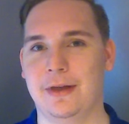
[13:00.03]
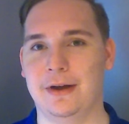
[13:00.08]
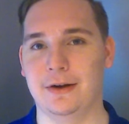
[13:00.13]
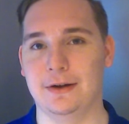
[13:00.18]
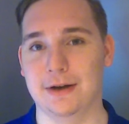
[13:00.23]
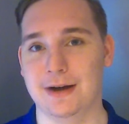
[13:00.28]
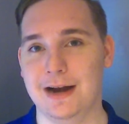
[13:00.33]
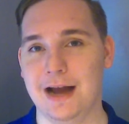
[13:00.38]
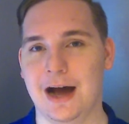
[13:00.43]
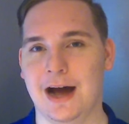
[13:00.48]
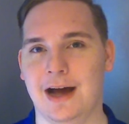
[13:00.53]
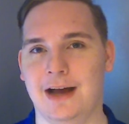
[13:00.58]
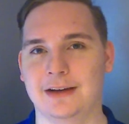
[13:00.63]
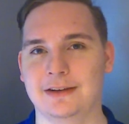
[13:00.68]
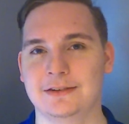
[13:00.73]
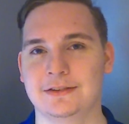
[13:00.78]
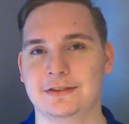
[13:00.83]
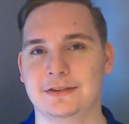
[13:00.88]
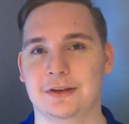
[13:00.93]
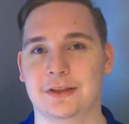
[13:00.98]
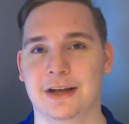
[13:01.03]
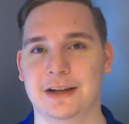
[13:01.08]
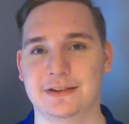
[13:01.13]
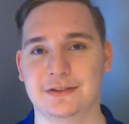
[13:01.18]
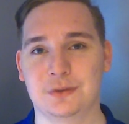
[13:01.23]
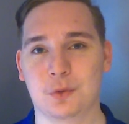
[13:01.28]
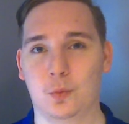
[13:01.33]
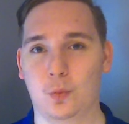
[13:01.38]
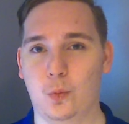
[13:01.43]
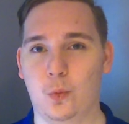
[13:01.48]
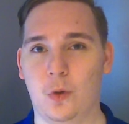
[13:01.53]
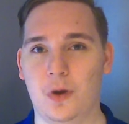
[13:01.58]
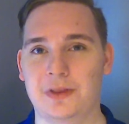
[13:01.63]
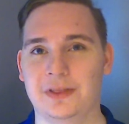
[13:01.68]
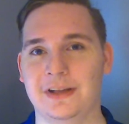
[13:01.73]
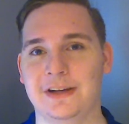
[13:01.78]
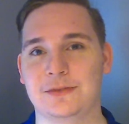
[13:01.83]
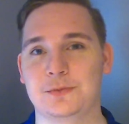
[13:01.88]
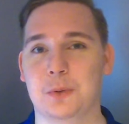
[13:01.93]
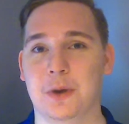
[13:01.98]
not, so that's
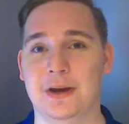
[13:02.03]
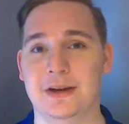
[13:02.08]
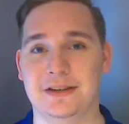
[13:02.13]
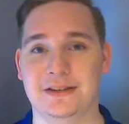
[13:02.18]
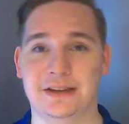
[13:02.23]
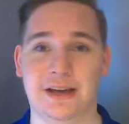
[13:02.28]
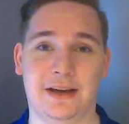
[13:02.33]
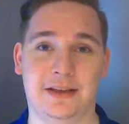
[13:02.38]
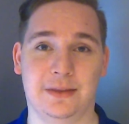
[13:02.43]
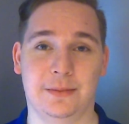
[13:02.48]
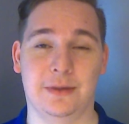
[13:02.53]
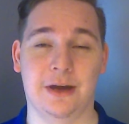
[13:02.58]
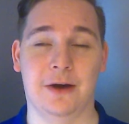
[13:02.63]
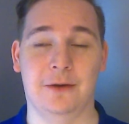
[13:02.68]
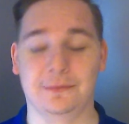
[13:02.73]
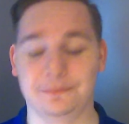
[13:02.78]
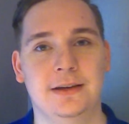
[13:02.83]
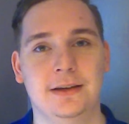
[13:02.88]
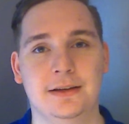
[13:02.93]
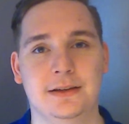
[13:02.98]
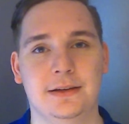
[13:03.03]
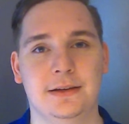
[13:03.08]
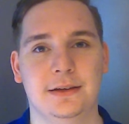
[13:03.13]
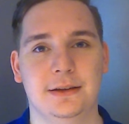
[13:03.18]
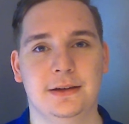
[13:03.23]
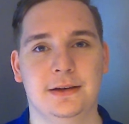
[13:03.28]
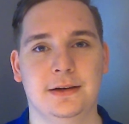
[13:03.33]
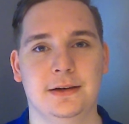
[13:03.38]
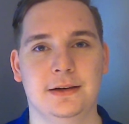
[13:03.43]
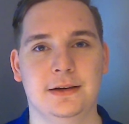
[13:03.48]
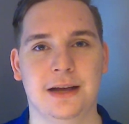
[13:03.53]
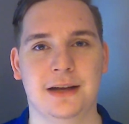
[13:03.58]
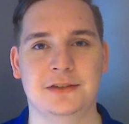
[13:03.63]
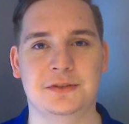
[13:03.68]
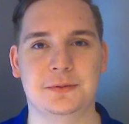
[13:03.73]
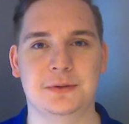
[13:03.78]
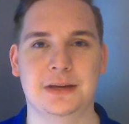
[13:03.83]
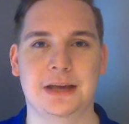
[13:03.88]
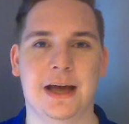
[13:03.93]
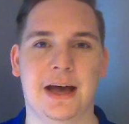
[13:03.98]
one less way to take them out.
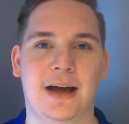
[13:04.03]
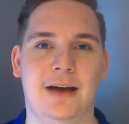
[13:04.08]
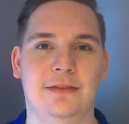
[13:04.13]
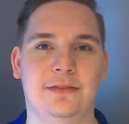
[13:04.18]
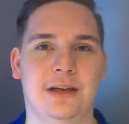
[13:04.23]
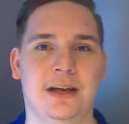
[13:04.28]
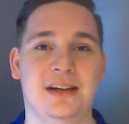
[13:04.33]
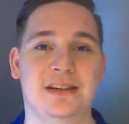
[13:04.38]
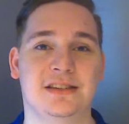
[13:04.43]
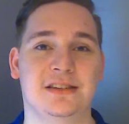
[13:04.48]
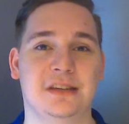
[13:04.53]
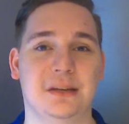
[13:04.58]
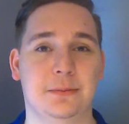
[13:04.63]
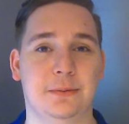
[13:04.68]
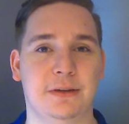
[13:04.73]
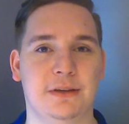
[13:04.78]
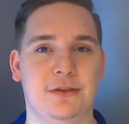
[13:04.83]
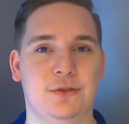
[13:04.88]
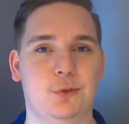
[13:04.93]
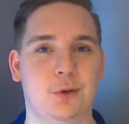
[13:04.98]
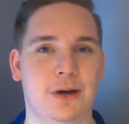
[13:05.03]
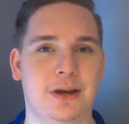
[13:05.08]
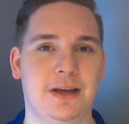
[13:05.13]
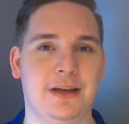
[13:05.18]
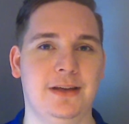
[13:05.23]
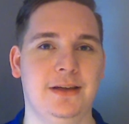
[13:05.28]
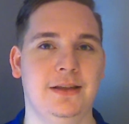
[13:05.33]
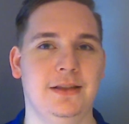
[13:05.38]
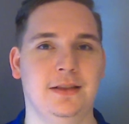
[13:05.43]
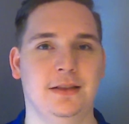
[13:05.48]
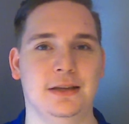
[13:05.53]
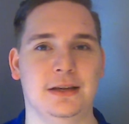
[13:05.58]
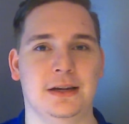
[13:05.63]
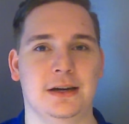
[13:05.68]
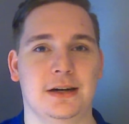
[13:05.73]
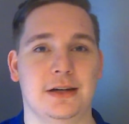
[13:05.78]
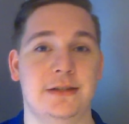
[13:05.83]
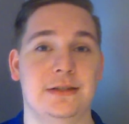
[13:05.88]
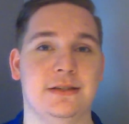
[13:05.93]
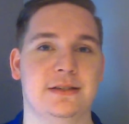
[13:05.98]
Next we have SCP-20, the
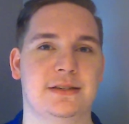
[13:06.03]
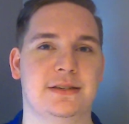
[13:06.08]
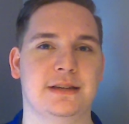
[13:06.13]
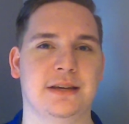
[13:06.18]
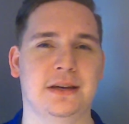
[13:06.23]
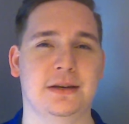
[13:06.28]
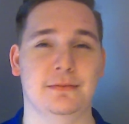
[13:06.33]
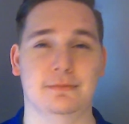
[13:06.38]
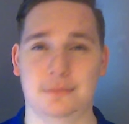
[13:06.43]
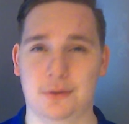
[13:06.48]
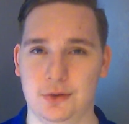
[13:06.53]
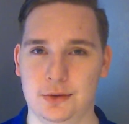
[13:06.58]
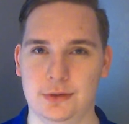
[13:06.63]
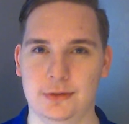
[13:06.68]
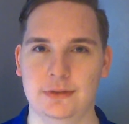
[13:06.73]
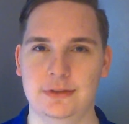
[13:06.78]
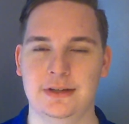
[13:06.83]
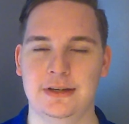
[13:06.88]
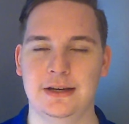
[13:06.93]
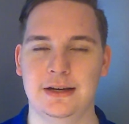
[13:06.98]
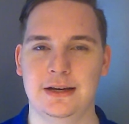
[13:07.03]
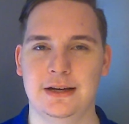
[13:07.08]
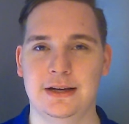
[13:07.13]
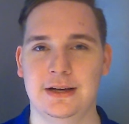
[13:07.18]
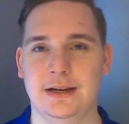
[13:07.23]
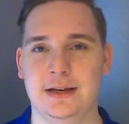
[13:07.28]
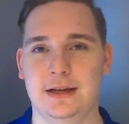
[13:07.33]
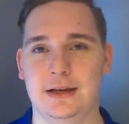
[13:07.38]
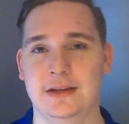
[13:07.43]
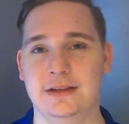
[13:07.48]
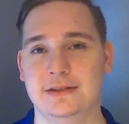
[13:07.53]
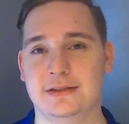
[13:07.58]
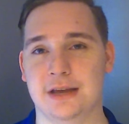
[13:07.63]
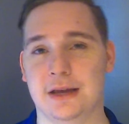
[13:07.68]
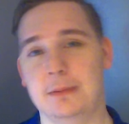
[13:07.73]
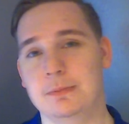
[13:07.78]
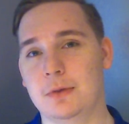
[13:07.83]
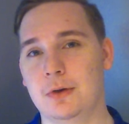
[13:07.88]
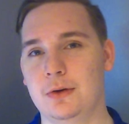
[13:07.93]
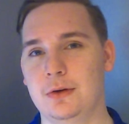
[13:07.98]
Unseen Mold. It is
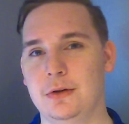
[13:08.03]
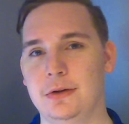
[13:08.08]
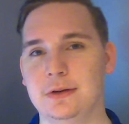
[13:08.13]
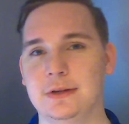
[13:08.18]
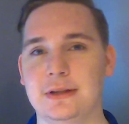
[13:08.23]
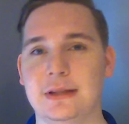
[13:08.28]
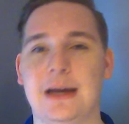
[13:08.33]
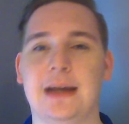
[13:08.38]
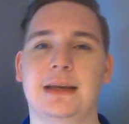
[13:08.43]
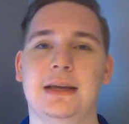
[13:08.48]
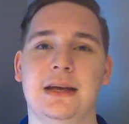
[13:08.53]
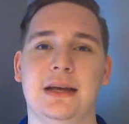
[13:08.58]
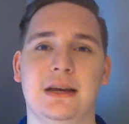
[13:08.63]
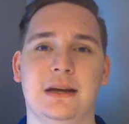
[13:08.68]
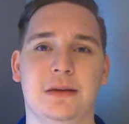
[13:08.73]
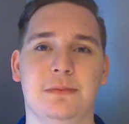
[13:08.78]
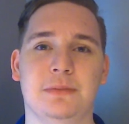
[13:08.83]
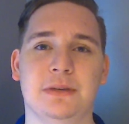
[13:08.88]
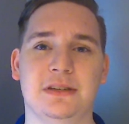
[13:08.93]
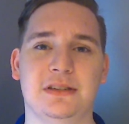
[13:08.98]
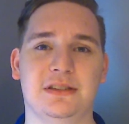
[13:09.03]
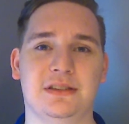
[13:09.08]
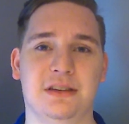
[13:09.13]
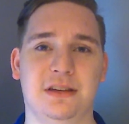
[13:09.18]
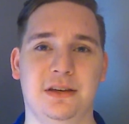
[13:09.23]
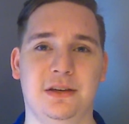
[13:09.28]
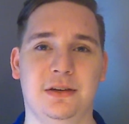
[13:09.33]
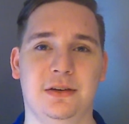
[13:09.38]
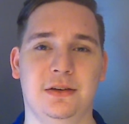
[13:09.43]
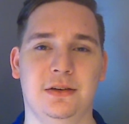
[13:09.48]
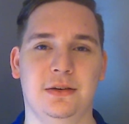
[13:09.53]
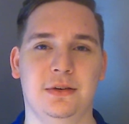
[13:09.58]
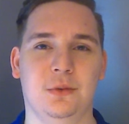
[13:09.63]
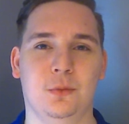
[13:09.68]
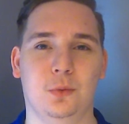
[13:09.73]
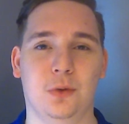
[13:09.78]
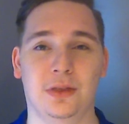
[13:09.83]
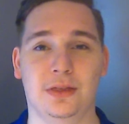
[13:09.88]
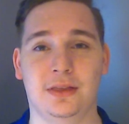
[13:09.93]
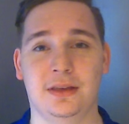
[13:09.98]
a mold that cannot be seen
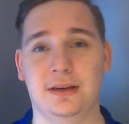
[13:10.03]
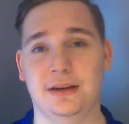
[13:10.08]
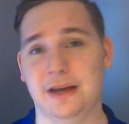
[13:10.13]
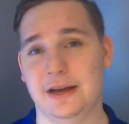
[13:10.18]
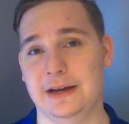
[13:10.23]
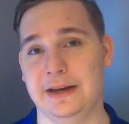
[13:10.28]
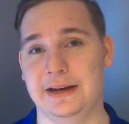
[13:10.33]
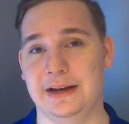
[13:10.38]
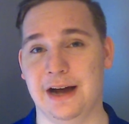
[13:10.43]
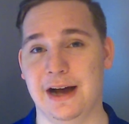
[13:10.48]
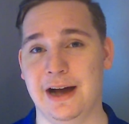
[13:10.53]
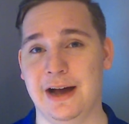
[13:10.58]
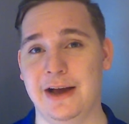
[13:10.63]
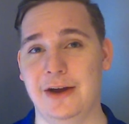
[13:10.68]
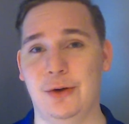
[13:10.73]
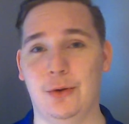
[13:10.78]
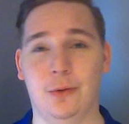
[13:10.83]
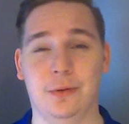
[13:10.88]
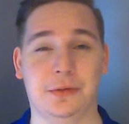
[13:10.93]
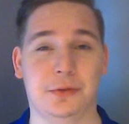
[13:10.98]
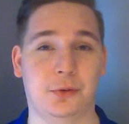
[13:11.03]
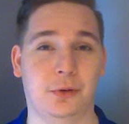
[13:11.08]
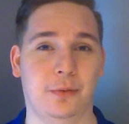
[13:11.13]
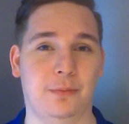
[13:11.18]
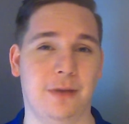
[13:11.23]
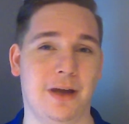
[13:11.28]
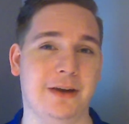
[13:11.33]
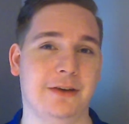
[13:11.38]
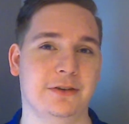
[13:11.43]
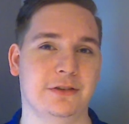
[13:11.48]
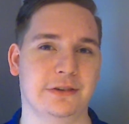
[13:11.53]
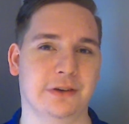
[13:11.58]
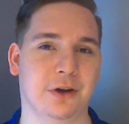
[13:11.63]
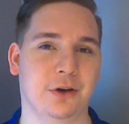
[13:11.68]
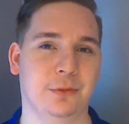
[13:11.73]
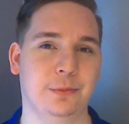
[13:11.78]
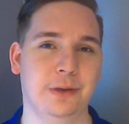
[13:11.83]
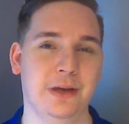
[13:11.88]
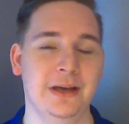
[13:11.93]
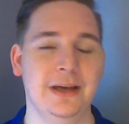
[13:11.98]
with the naked eye or through a
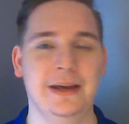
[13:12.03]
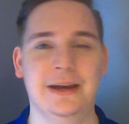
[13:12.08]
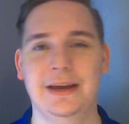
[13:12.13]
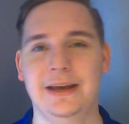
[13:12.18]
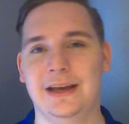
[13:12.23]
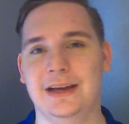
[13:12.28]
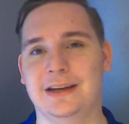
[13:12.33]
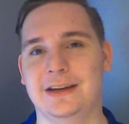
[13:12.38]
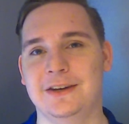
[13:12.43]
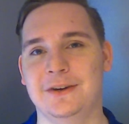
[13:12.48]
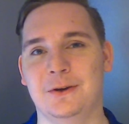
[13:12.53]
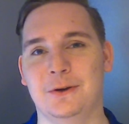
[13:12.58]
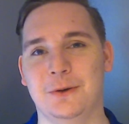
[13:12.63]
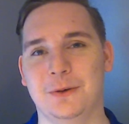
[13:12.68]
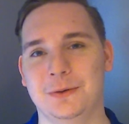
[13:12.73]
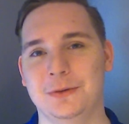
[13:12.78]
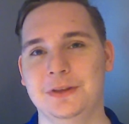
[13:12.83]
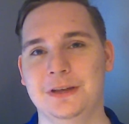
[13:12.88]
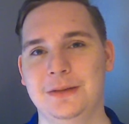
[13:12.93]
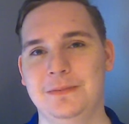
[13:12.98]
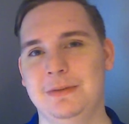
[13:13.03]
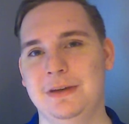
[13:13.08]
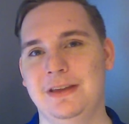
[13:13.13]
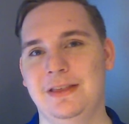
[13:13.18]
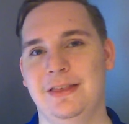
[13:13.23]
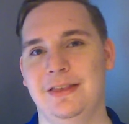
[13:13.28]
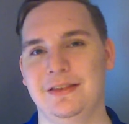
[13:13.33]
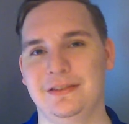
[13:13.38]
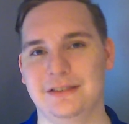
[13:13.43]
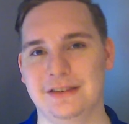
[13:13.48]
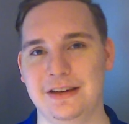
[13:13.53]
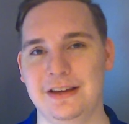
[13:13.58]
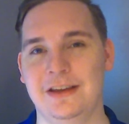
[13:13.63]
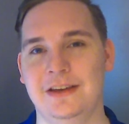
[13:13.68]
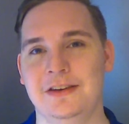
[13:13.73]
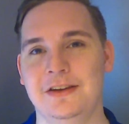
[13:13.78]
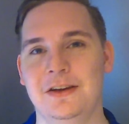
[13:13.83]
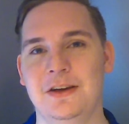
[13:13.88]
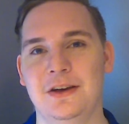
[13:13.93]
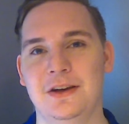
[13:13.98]
microscope. It can only be
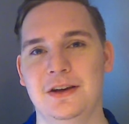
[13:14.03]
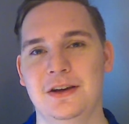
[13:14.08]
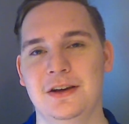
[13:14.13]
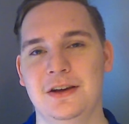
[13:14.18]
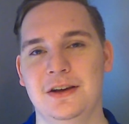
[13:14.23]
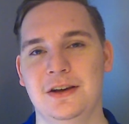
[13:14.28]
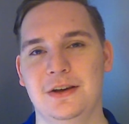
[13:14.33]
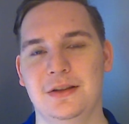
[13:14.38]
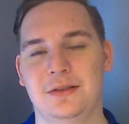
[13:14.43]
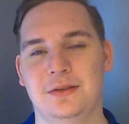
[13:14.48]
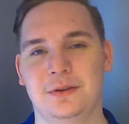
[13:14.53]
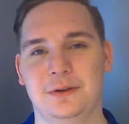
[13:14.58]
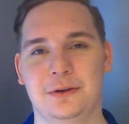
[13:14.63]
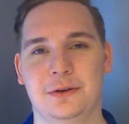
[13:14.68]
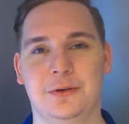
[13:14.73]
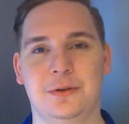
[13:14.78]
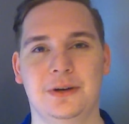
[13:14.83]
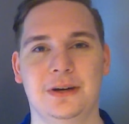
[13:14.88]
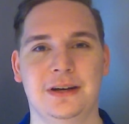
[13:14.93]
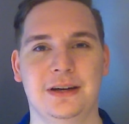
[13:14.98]
seen through